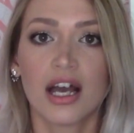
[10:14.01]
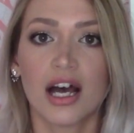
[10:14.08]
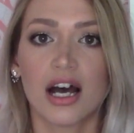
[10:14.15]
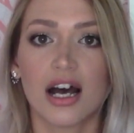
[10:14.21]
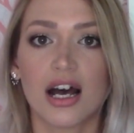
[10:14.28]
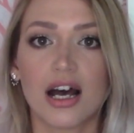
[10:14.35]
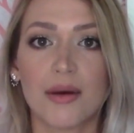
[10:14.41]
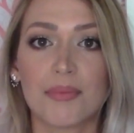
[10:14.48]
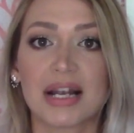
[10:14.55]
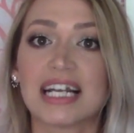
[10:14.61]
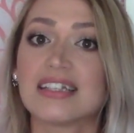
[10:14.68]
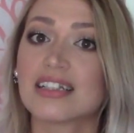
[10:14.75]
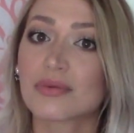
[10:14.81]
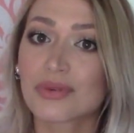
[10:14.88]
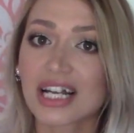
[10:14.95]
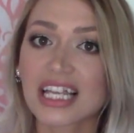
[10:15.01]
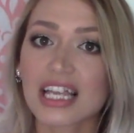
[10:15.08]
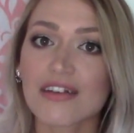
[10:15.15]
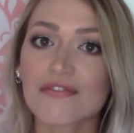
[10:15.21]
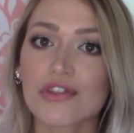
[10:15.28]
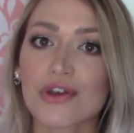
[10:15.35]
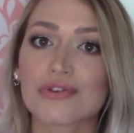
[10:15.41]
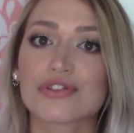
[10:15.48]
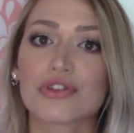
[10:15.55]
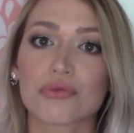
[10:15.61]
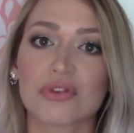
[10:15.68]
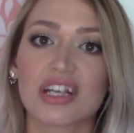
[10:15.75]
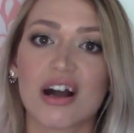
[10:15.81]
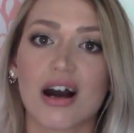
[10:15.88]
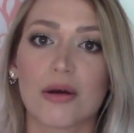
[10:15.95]
But I did want to give those
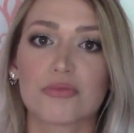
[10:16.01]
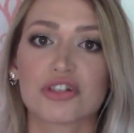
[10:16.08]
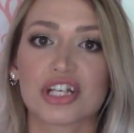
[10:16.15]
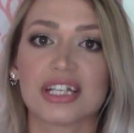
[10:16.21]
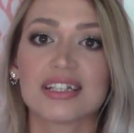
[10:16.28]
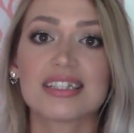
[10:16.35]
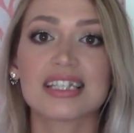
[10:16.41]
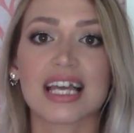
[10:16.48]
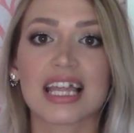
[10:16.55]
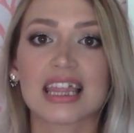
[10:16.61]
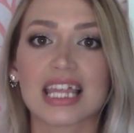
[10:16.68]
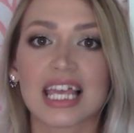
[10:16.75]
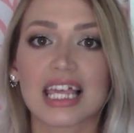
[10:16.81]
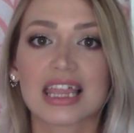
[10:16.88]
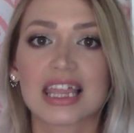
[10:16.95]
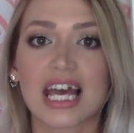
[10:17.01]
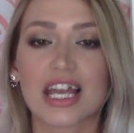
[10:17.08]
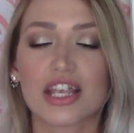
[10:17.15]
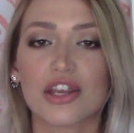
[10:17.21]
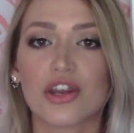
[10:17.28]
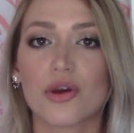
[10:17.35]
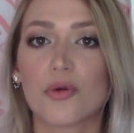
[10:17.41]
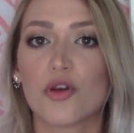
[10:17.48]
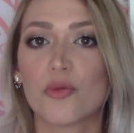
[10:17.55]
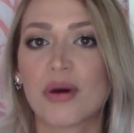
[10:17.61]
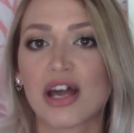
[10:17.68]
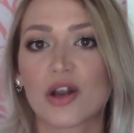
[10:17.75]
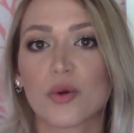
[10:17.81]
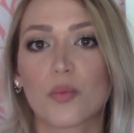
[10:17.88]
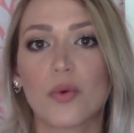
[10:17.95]
3 options. I think that, you know, no
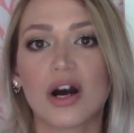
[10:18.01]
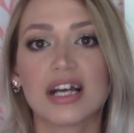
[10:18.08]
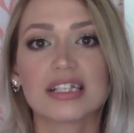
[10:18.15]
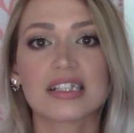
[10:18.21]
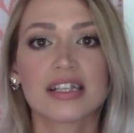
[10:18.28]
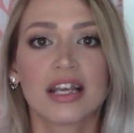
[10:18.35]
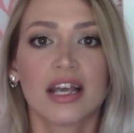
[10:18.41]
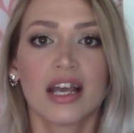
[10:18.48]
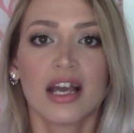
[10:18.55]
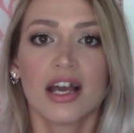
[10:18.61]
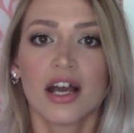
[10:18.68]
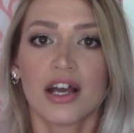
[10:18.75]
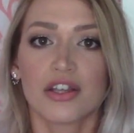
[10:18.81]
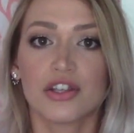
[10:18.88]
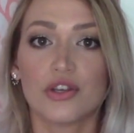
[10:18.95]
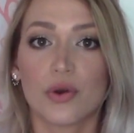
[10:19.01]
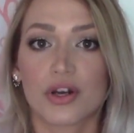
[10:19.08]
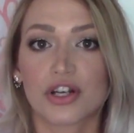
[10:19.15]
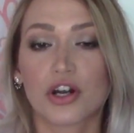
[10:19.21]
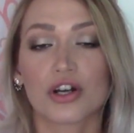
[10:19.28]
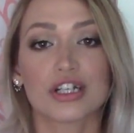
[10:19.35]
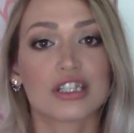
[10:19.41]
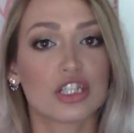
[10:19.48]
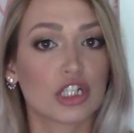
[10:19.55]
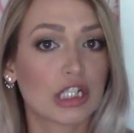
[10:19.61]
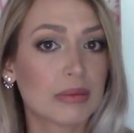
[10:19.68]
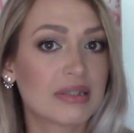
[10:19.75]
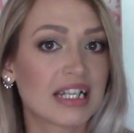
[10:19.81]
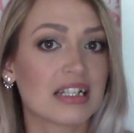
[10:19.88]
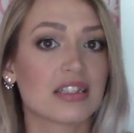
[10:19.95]
matter what your current
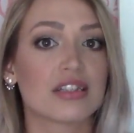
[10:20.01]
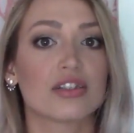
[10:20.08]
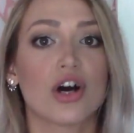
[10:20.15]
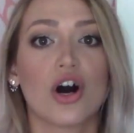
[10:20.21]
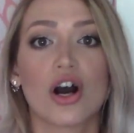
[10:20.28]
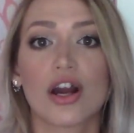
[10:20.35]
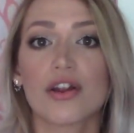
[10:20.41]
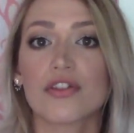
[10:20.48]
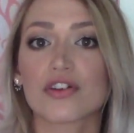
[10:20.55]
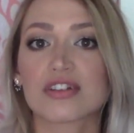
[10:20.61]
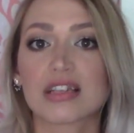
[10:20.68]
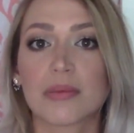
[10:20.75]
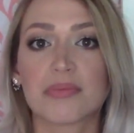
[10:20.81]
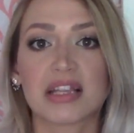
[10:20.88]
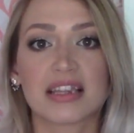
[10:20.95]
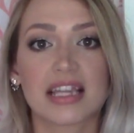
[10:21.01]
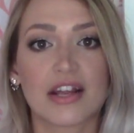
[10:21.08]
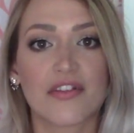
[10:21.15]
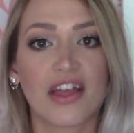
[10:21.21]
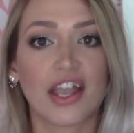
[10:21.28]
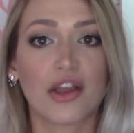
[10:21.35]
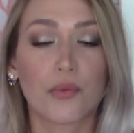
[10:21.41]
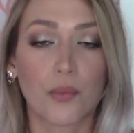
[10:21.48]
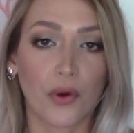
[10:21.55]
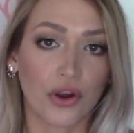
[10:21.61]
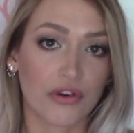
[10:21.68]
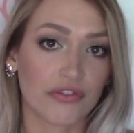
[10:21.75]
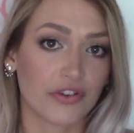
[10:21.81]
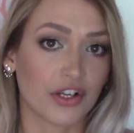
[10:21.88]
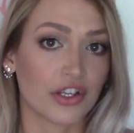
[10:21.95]
circumstances are, there's something there that could
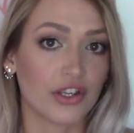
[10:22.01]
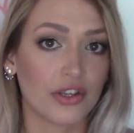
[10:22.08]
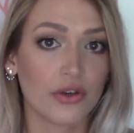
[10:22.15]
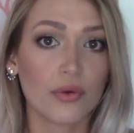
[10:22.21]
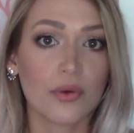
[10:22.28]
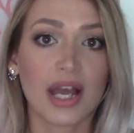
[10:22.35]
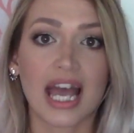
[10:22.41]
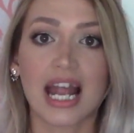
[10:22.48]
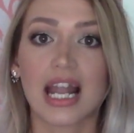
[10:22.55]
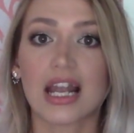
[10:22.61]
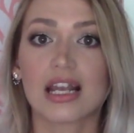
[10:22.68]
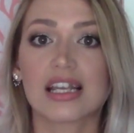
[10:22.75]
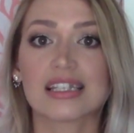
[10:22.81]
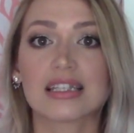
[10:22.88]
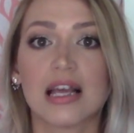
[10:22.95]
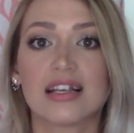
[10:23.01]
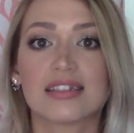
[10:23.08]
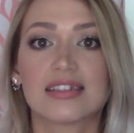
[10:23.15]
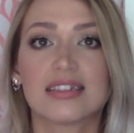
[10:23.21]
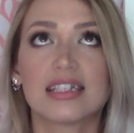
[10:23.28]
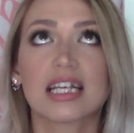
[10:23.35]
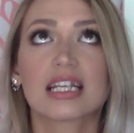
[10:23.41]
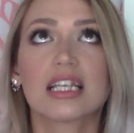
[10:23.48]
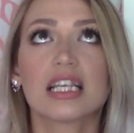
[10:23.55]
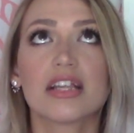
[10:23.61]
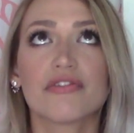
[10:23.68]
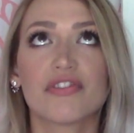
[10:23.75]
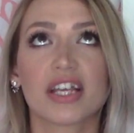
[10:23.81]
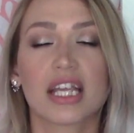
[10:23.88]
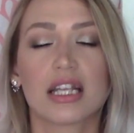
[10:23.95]
work for you, and it is
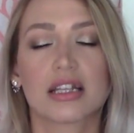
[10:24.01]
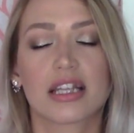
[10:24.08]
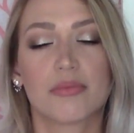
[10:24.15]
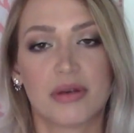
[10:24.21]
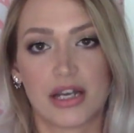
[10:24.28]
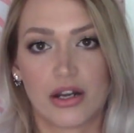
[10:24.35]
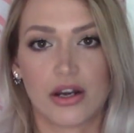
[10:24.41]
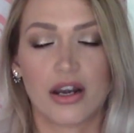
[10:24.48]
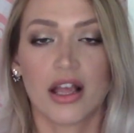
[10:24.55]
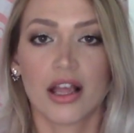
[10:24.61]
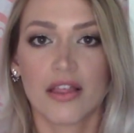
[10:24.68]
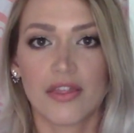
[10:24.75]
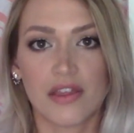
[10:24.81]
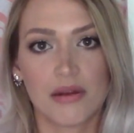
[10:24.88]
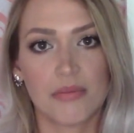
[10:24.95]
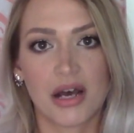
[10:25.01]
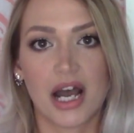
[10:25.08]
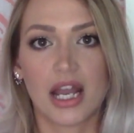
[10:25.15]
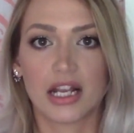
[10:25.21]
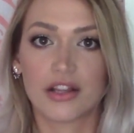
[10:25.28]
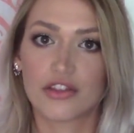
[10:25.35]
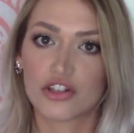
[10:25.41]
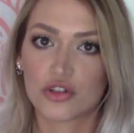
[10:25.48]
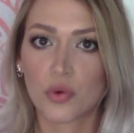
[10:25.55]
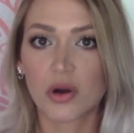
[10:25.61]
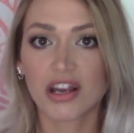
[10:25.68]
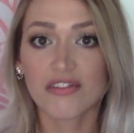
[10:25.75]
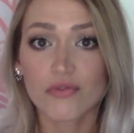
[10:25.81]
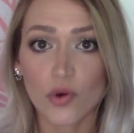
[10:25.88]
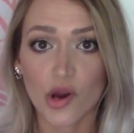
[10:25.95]
significantly better than buying the
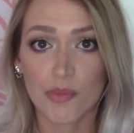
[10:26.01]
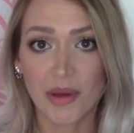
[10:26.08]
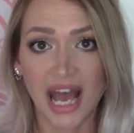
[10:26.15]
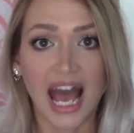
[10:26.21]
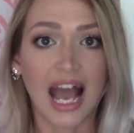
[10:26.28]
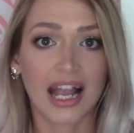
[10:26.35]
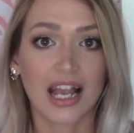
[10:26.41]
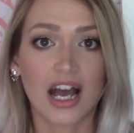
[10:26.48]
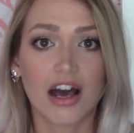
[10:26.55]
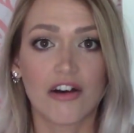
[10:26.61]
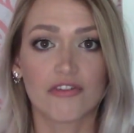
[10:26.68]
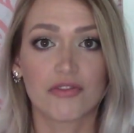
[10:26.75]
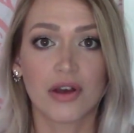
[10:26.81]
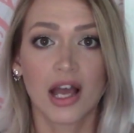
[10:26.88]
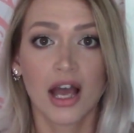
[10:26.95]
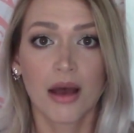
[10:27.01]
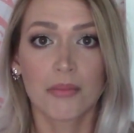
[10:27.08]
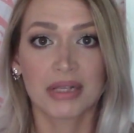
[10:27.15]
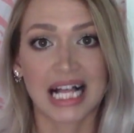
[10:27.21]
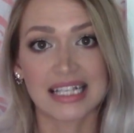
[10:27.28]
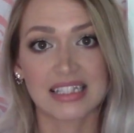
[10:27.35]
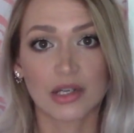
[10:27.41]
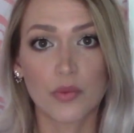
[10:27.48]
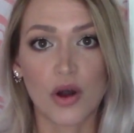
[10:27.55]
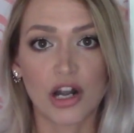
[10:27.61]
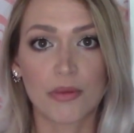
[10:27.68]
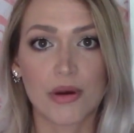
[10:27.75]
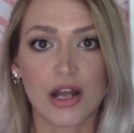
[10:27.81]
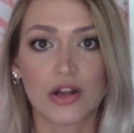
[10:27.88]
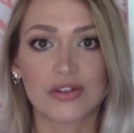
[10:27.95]
24-pack of plastic
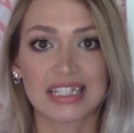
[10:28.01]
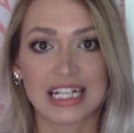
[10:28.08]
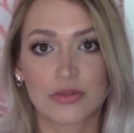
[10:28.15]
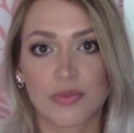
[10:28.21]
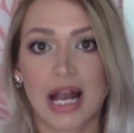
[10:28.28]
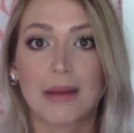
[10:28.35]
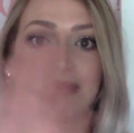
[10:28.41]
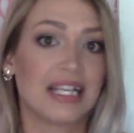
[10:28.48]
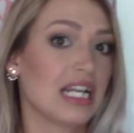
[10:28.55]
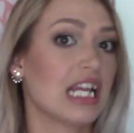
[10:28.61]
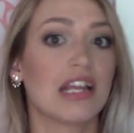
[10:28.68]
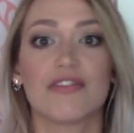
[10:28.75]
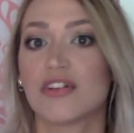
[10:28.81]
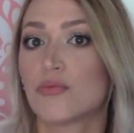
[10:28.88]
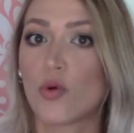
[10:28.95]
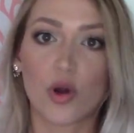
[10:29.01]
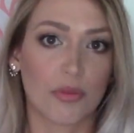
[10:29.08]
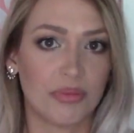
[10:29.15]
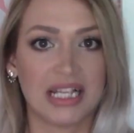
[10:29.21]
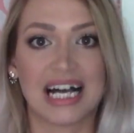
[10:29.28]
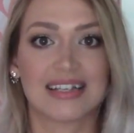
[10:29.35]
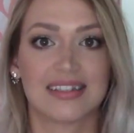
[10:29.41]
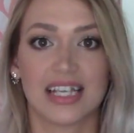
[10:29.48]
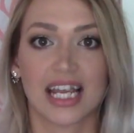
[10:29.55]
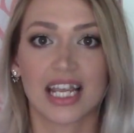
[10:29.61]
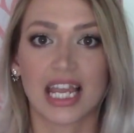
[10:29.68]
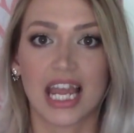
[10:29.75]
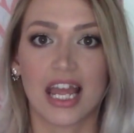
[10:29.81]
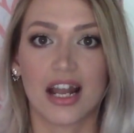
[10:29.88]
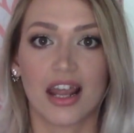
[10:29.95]
water bottles that's wrapped in even more
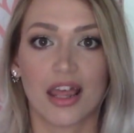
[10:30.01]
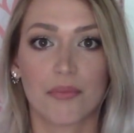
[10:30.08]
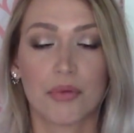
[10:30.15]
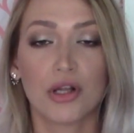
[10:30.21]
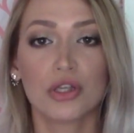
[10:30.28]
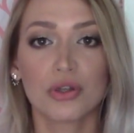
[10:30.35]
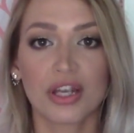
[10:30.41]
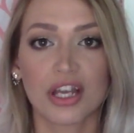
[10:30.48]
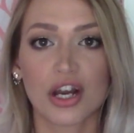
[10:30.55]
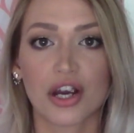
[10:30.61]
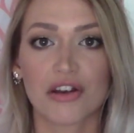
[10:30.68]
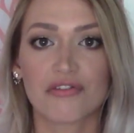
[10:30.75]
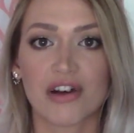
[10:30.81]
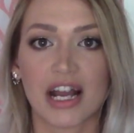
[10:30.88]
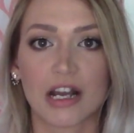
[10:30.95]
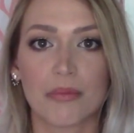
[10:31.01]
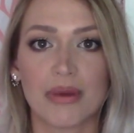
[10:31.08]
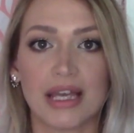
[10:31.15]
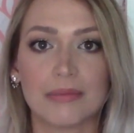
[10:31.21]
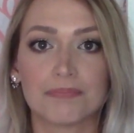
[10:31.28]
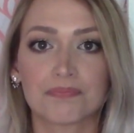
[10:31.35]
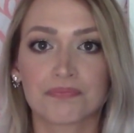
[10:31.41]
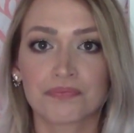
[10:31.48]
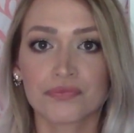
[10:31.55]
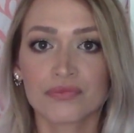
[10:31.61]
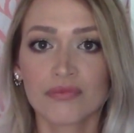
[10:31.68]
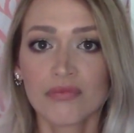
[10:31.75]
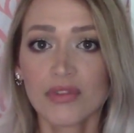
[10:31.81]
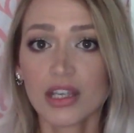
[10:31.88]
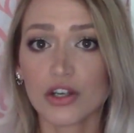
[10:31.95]
plastic and polluting our environment,
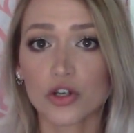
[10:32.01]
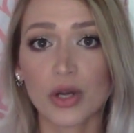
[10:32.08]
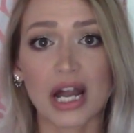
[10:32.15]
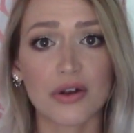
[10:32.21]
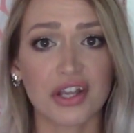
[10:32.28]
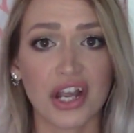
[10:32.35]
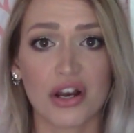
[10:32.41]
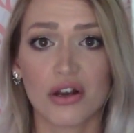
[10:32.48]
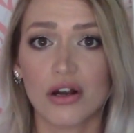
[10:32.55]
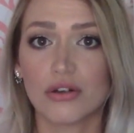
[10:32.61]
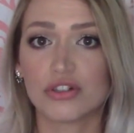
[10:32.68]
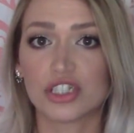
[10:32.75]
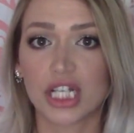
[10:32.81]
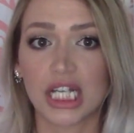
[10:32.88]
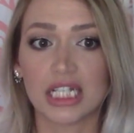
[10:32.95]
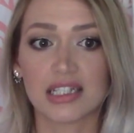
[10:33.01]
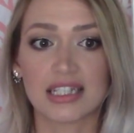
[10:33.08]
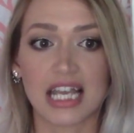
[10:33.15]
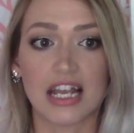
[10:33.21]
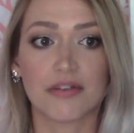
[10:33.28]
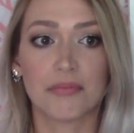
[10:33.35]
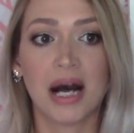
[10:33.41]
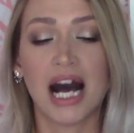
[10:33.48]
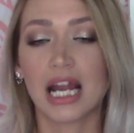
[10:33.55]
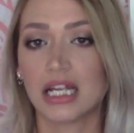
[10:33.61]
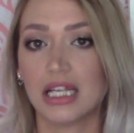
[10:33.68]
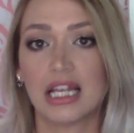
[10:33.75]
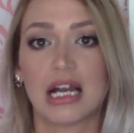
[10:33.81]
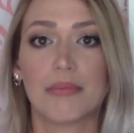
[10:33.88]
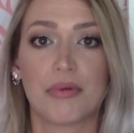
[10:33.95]
crowding our oceans, and
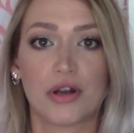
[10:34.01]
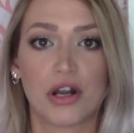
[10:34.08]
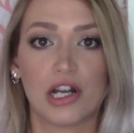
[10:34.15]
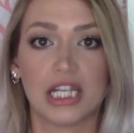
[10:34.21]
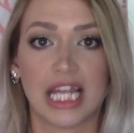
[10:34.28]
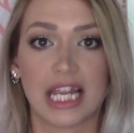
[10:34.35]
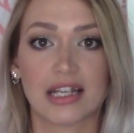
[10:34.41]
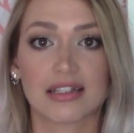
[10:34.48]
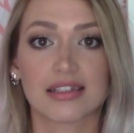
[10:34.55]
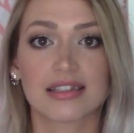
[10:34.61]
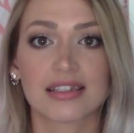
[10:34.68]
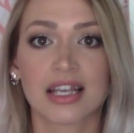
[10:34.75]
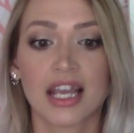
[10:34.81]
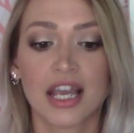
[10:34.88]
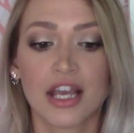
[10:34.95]
piling up on our lands.